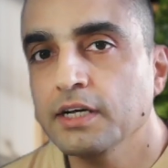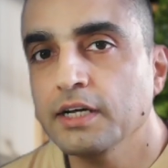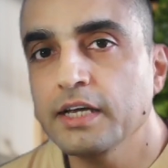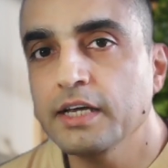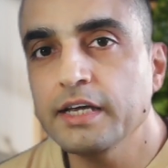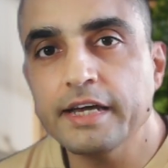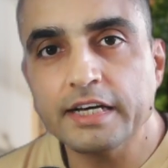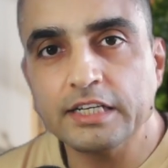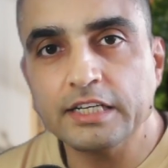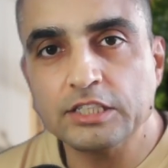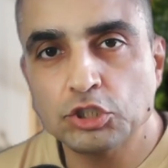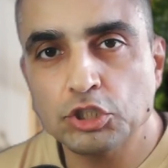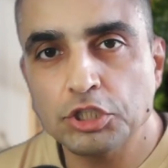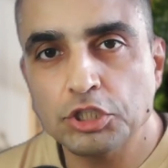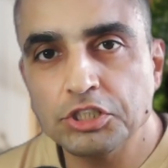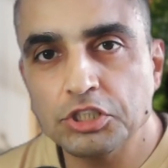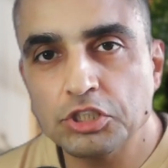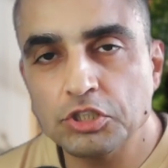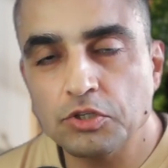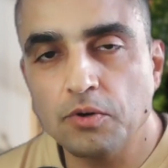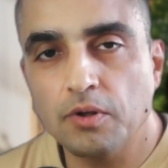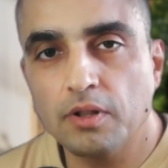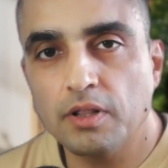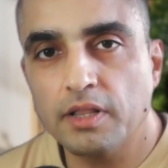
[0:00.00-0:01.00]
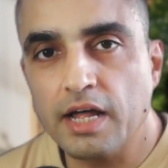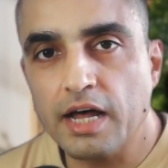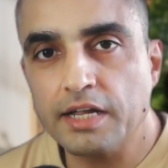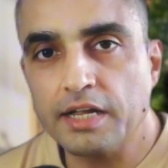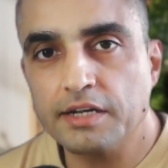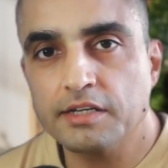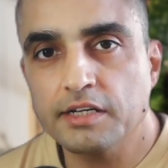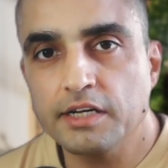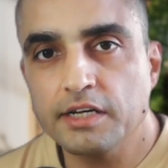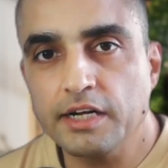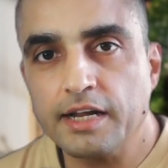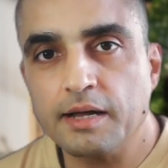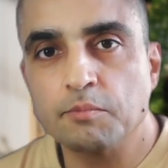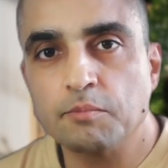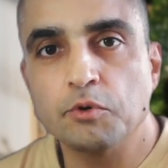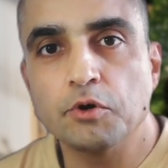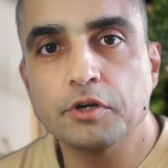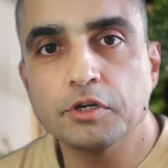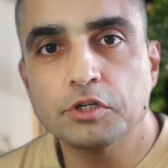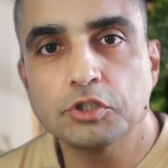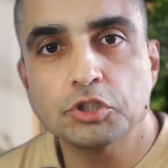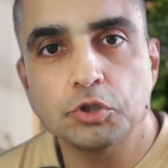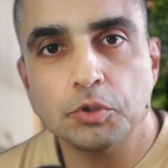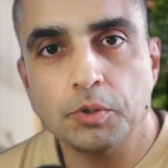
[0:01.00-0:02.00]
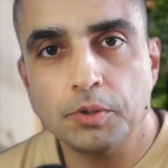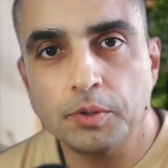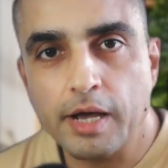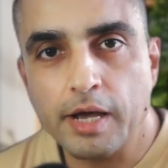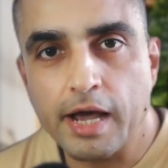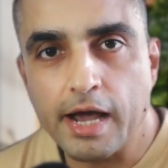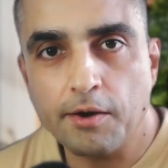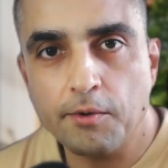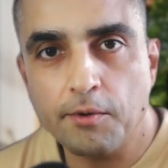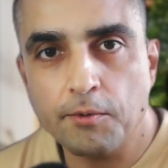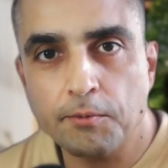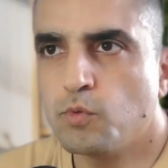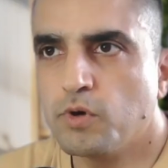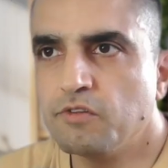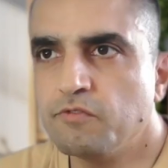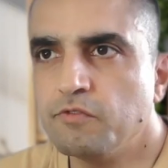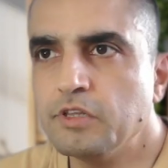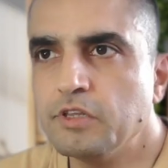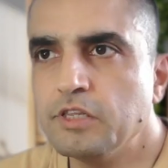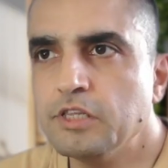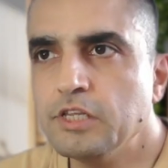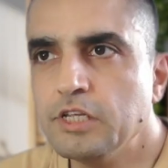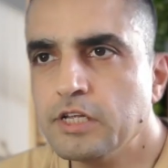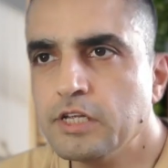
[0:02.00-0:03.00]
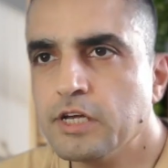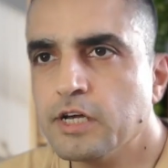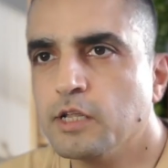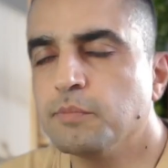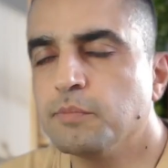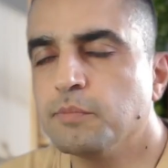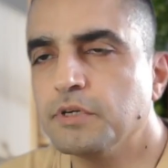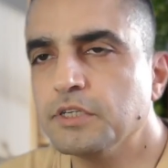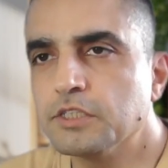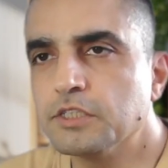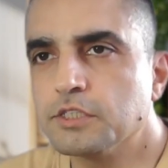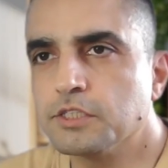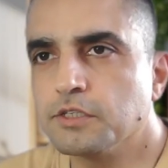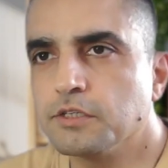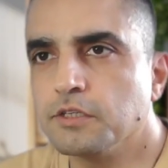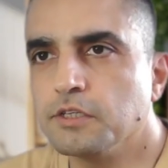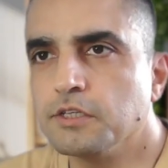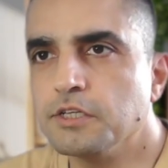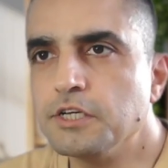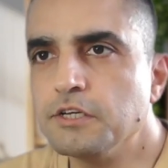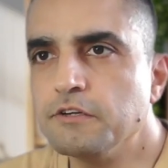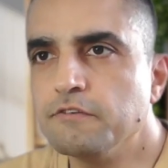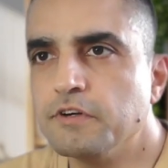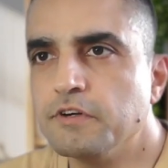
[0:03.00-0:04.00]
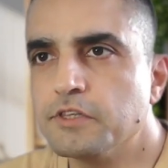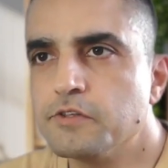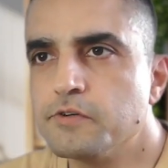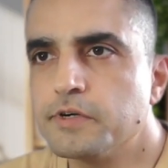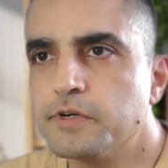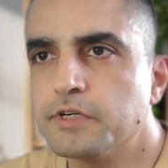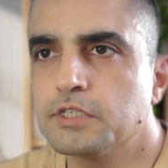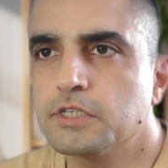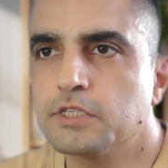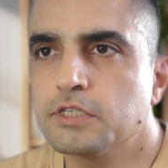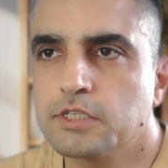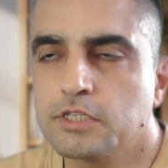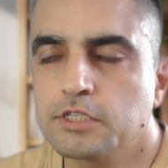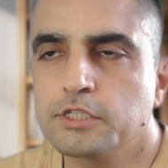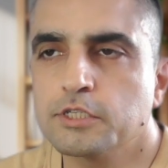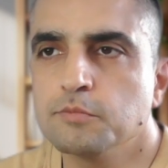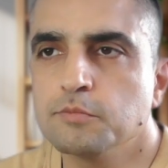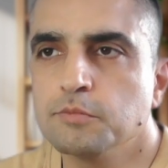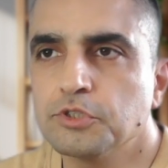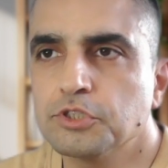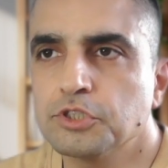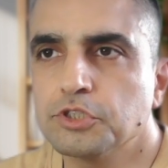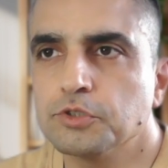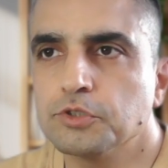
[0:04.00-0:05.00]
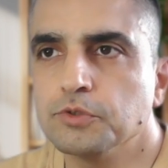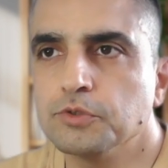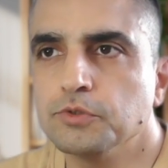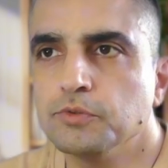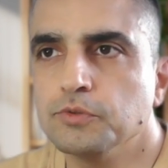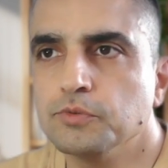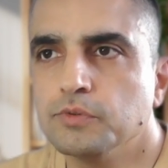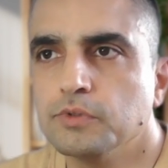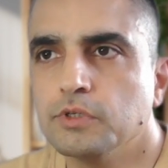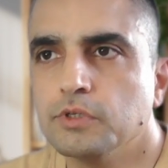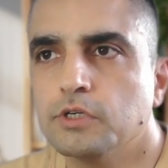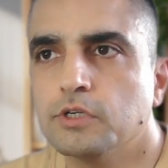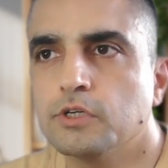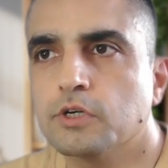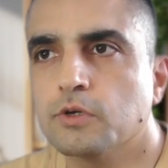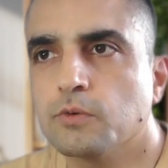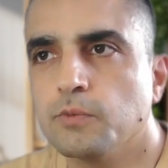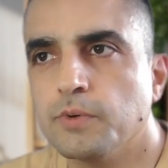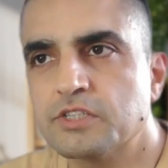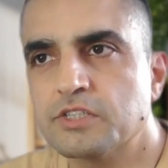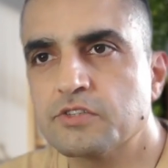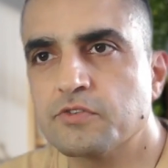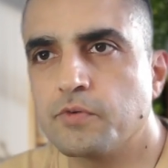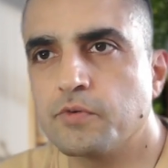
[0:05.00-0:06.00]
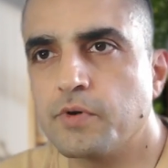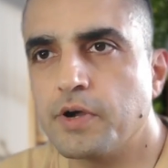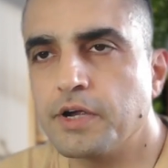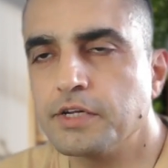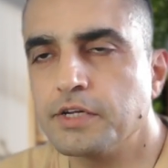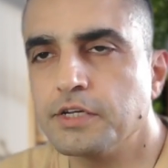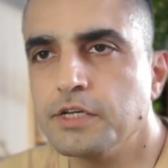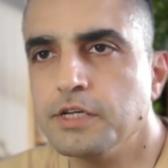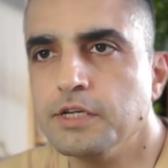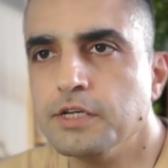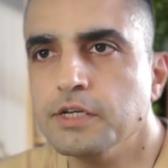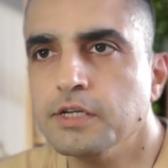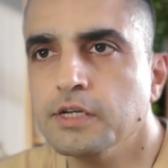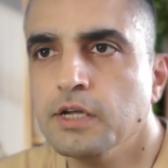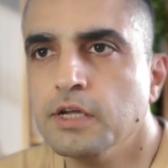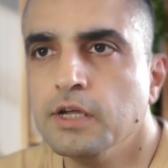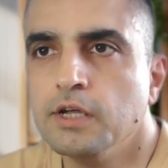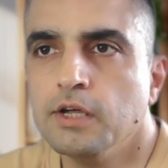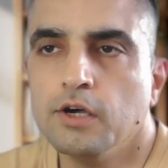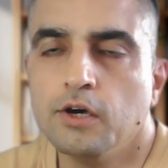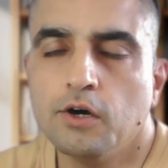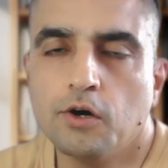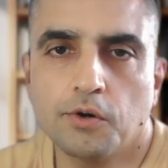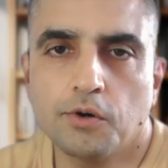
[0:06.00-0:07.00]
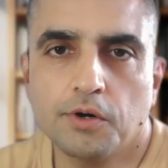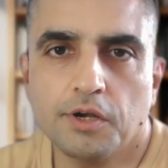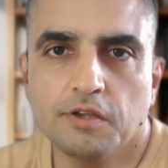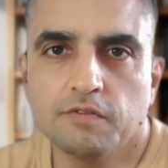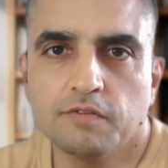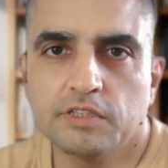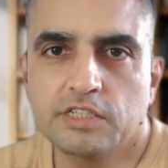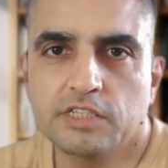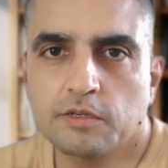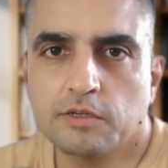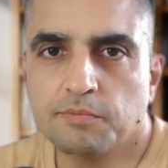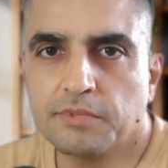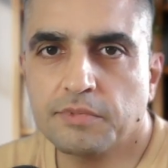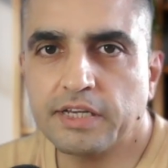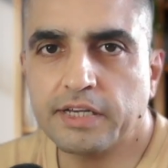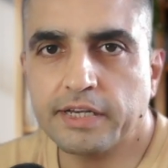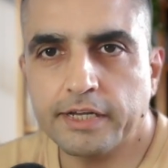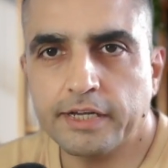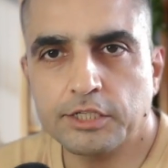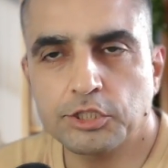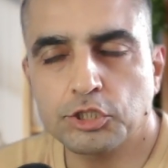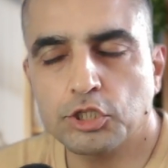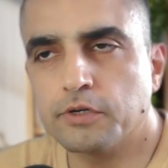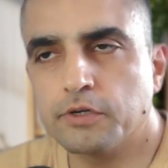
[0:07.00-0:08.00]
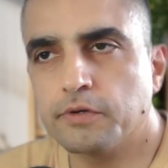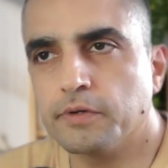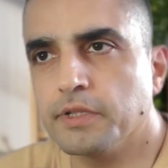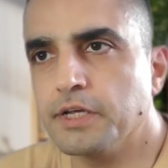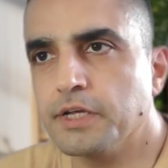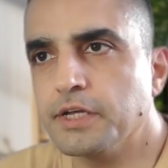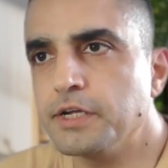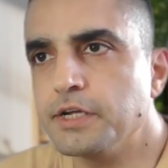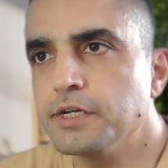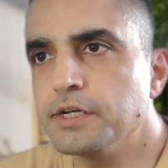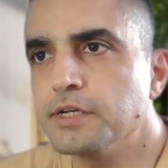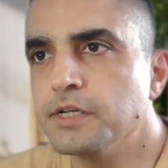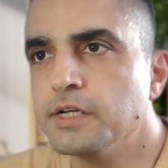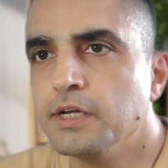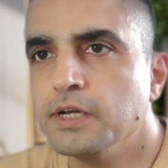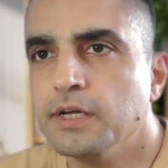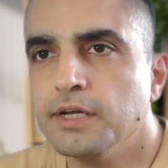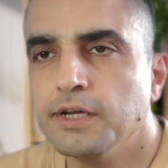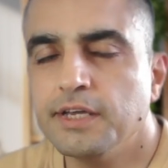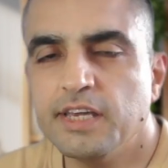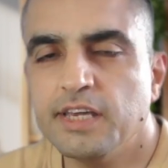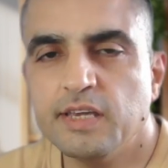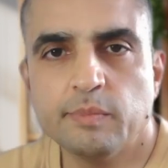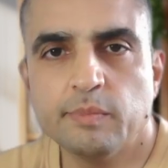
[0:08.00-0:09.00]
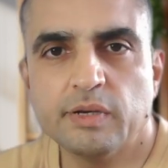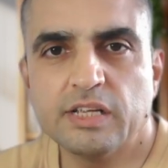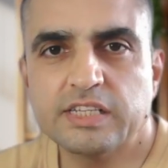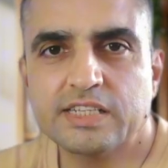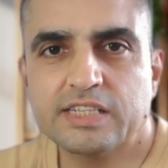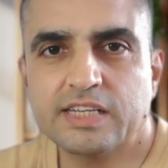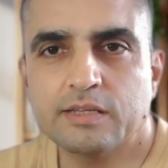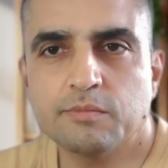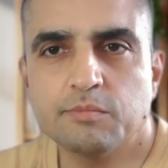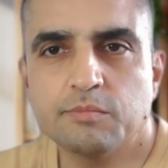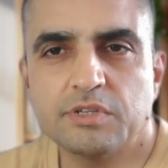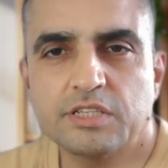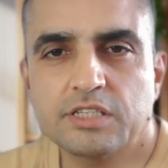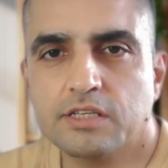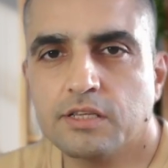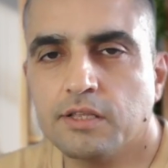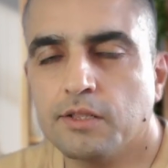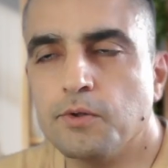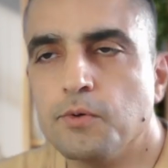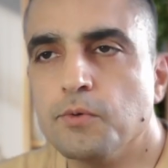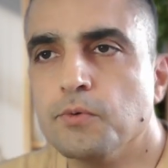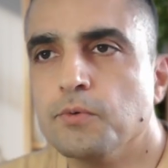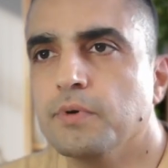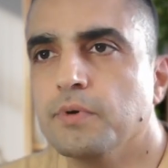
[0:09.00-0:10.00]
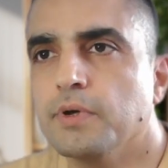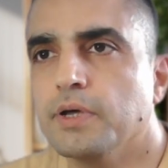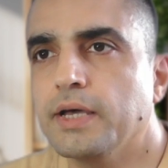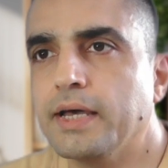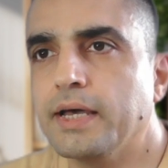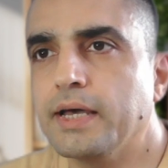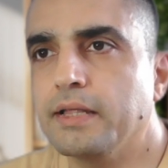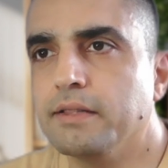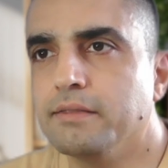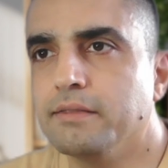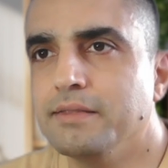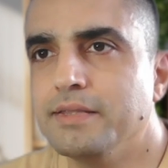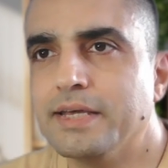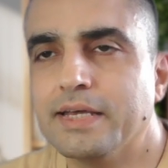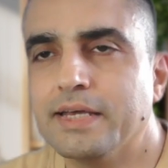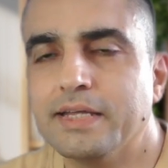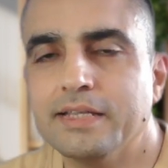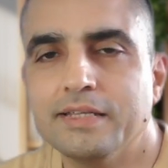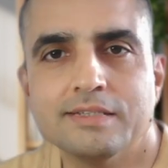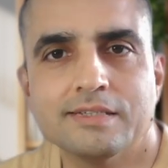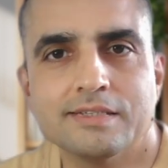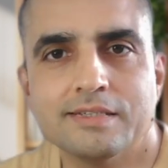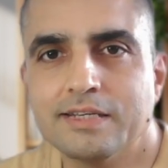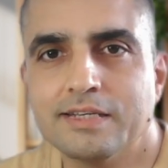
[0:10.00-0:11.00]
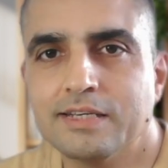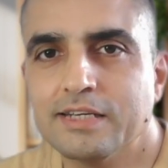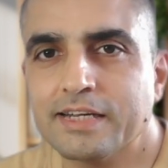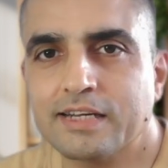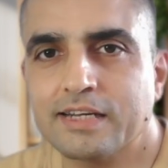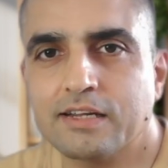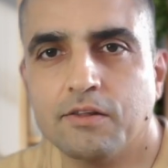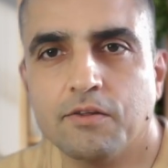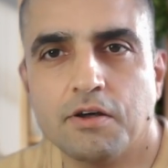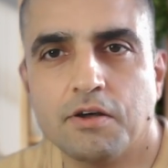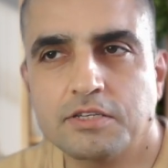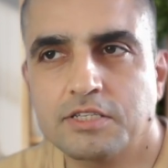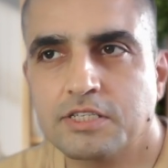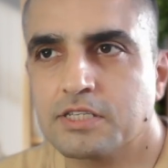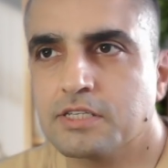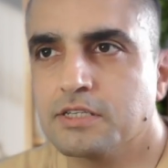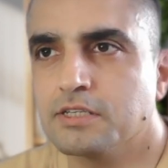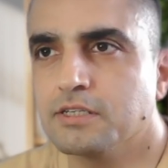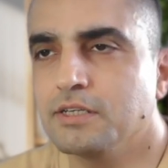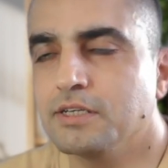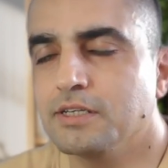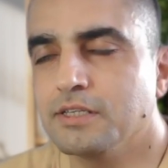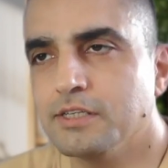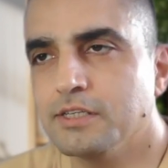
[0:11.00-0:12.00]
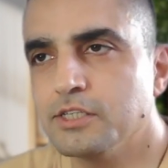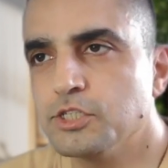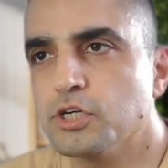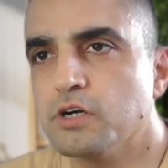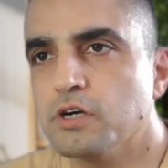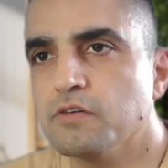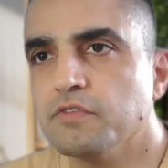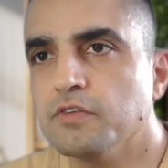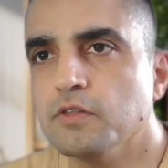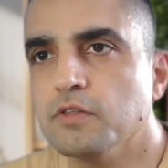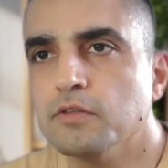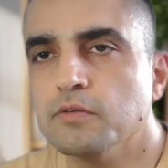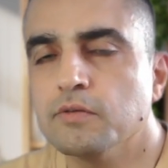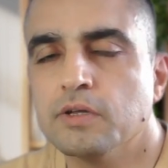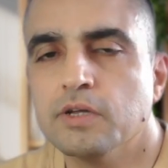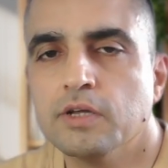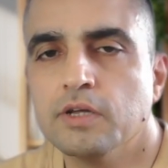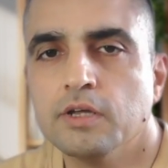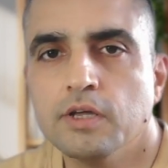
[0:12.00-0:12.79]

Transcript: AI is changing all that, and I'm going to show you how. When we need help internally, whether it's a system issue, a request for IT, or even something HR related, emails can be slow and they can easily get lost in the shuffle.